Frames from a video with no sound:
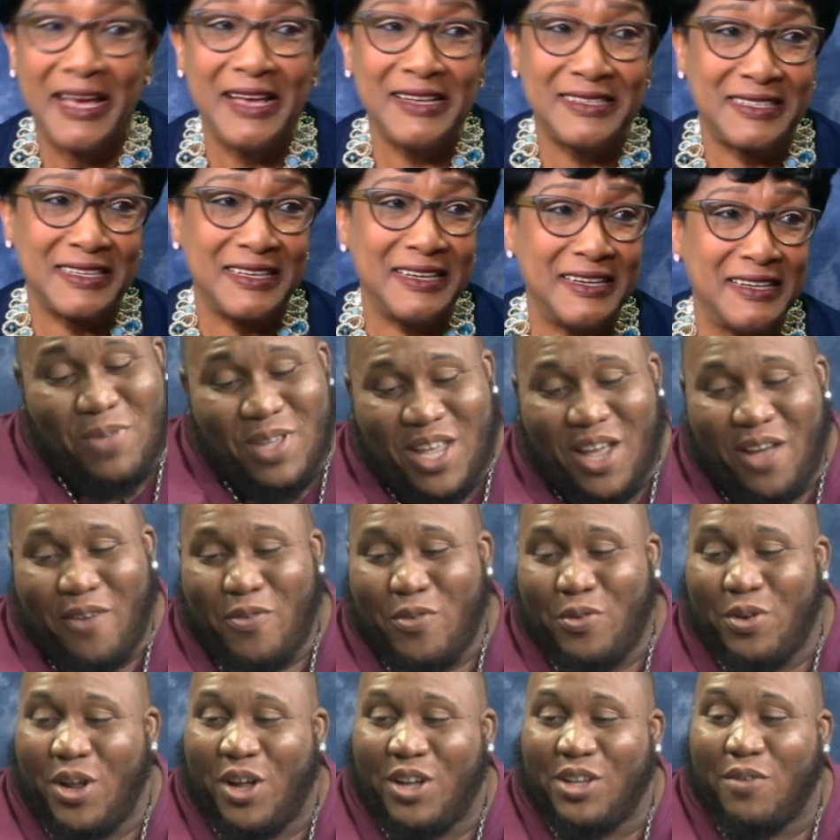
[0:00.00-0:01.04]
So you have to be careful
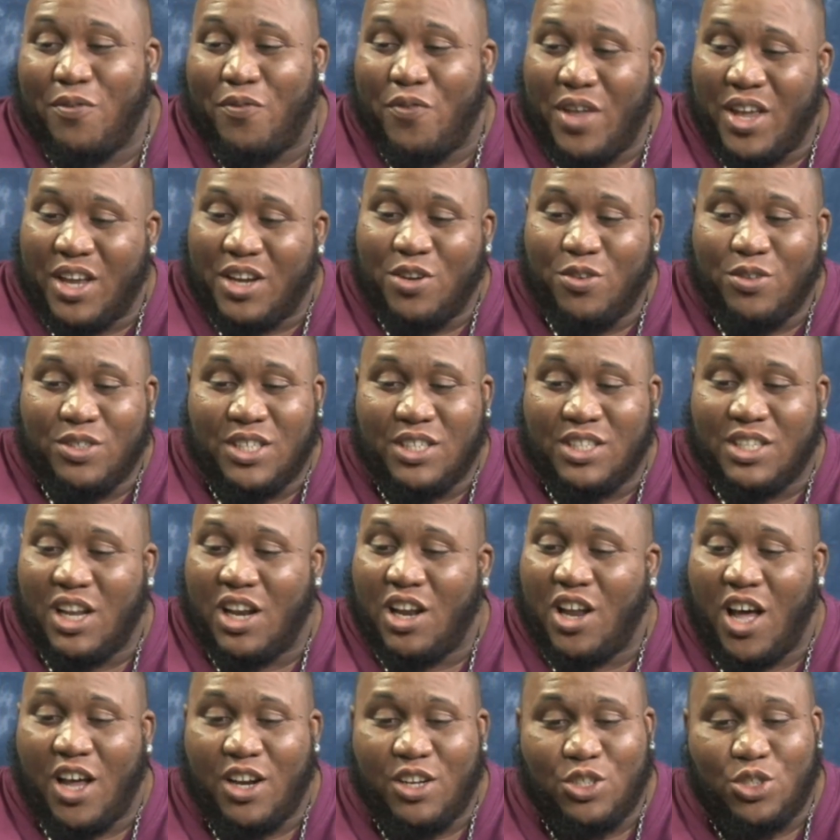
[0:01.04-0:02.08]
with all the fake news. There's a
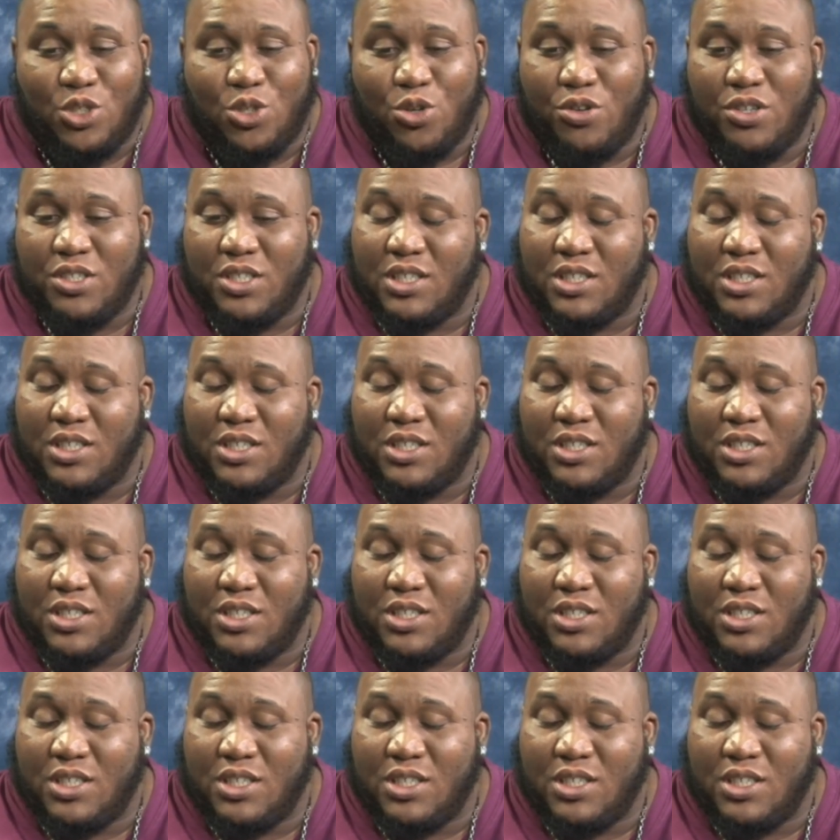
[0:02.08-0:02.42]
lot of stories,